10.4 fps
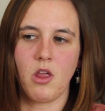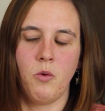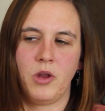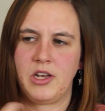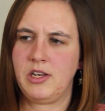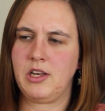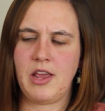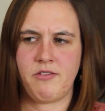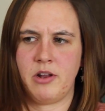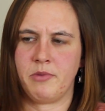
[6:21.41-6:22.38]
we'd
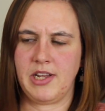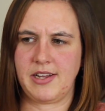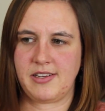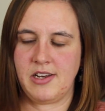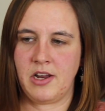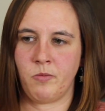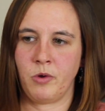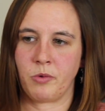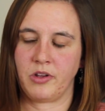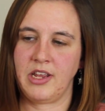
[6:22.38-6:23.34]
given them a lesson and
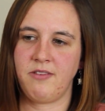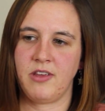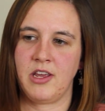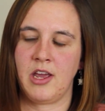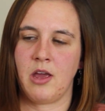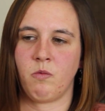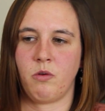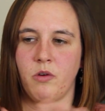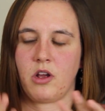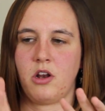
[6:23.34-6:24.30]
we were leaving and
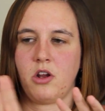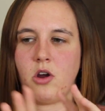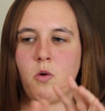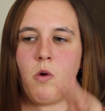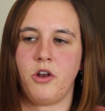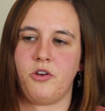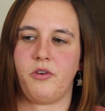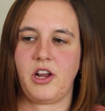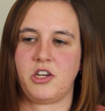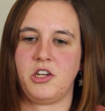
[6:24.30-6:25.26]
we were going to go one
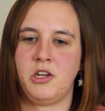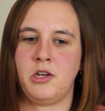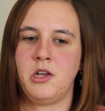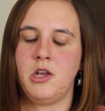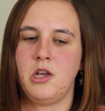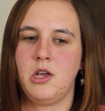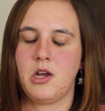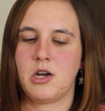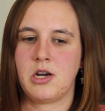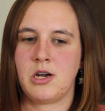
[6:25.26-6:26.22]
direction
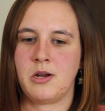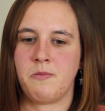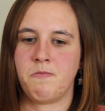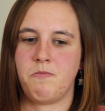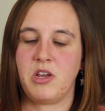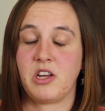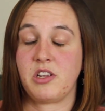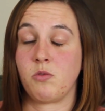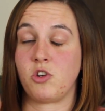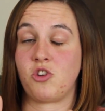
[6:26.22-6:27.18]
um,
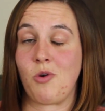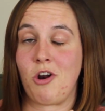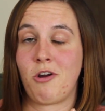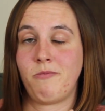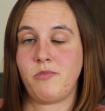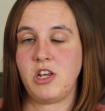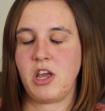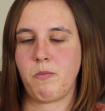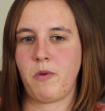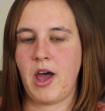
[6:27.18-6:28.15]
because it was shorter to
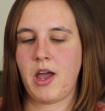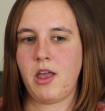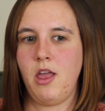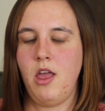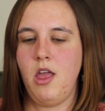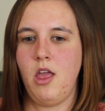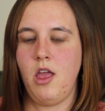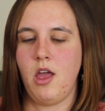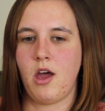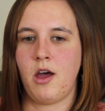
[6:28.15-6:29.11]
get back
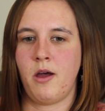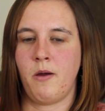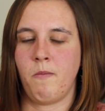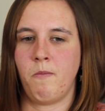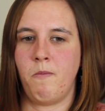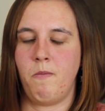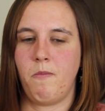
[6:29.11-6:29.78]
um,